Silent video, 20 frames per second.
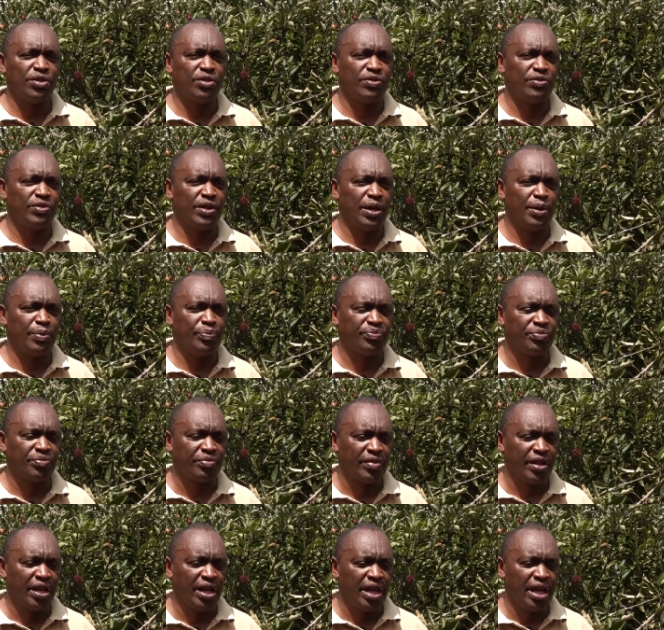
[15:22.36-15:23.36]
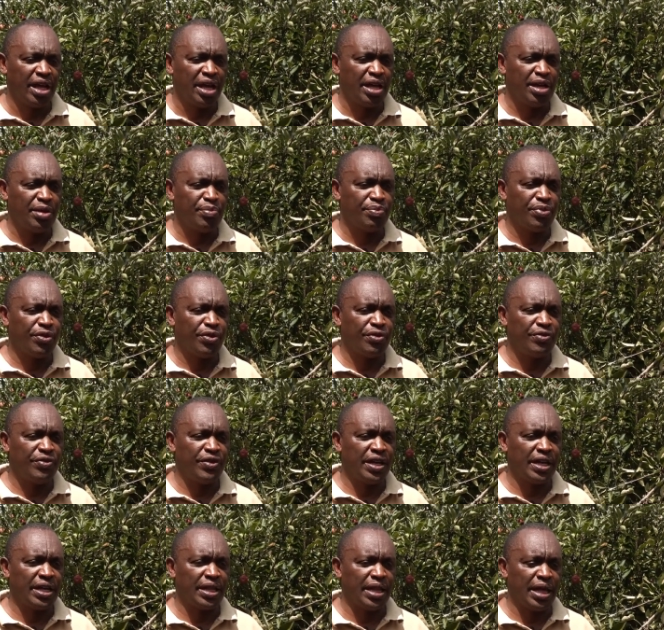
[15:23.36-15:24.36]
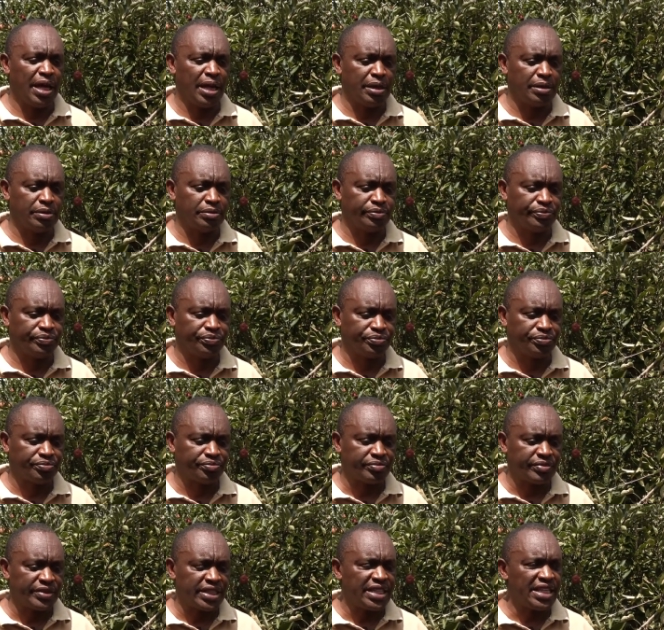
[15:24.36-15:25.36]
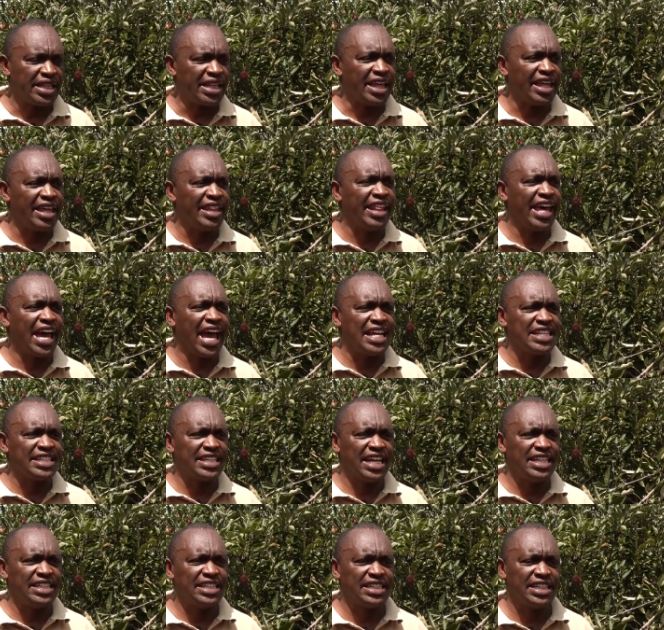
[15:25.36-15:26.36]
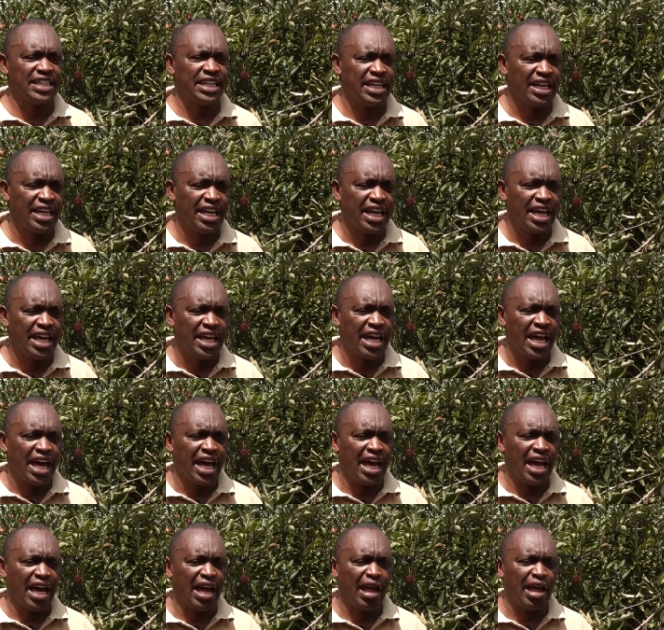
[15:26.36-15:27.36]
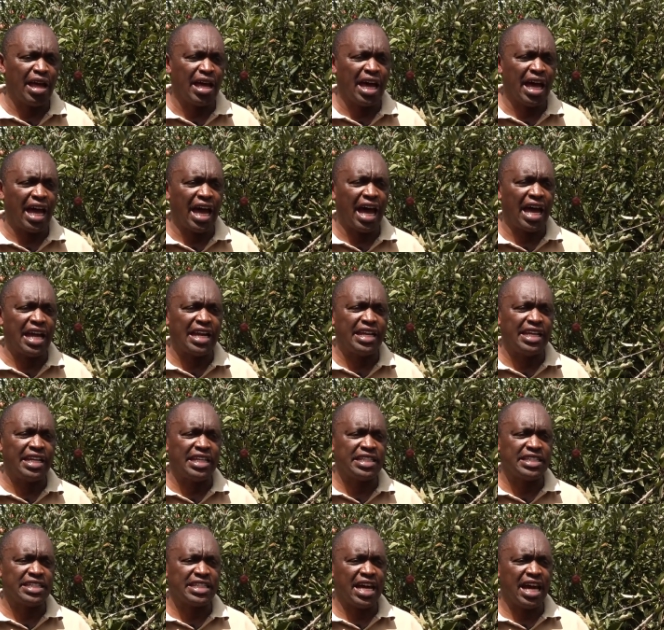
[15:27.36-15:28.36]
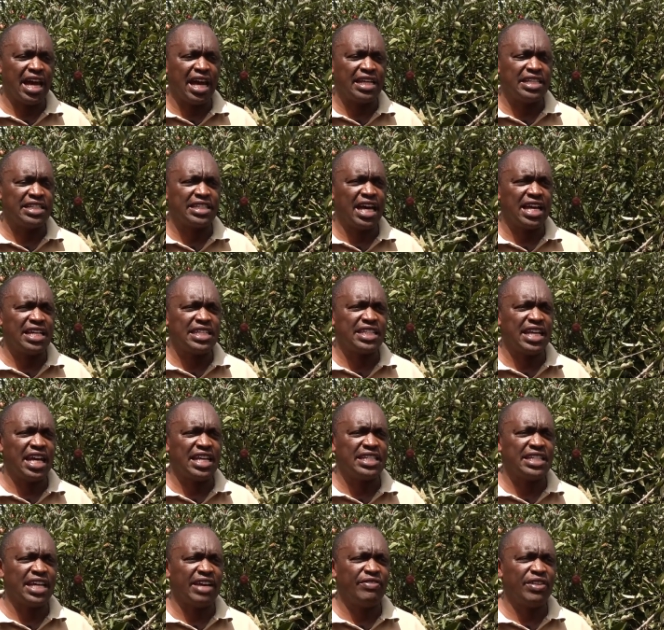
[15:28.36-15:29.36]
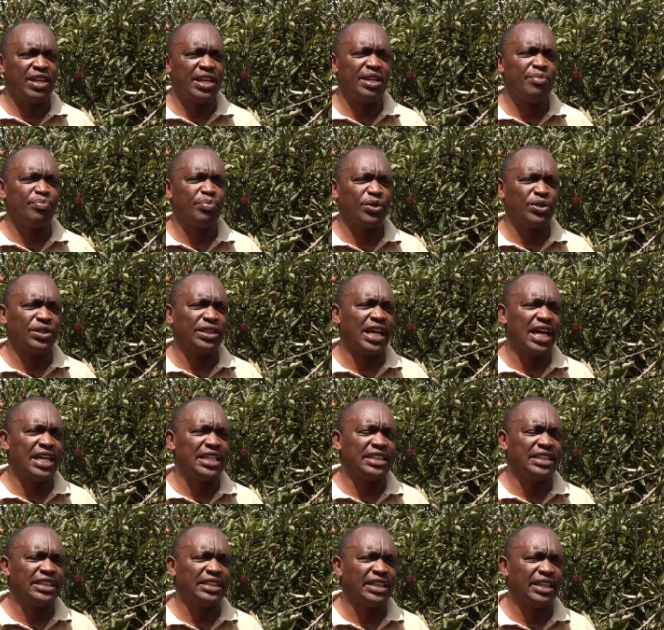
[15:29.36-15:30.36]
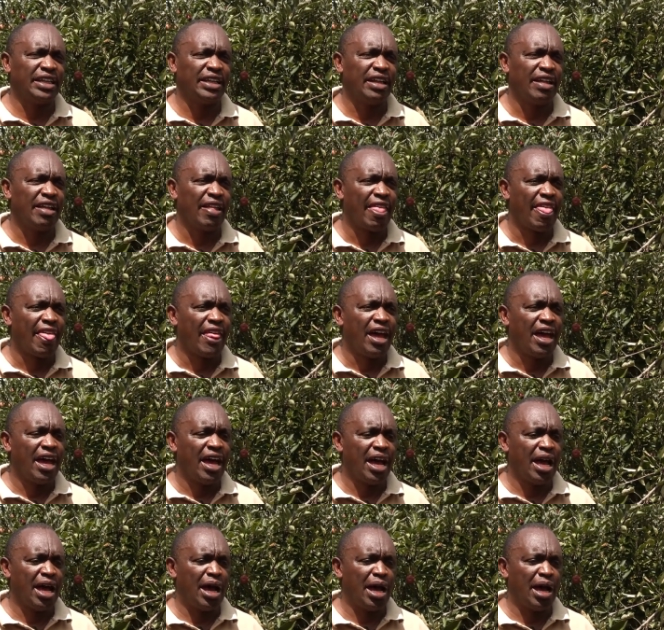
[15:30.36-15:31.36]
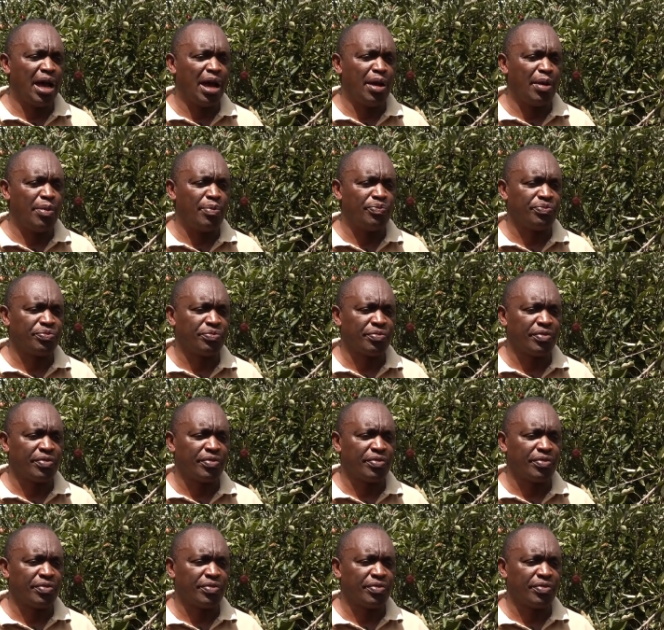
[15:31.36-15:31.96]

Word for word: of um, improving the, the eyesight. Uh, and it's a, it's, a, it's, a, it's a very important um,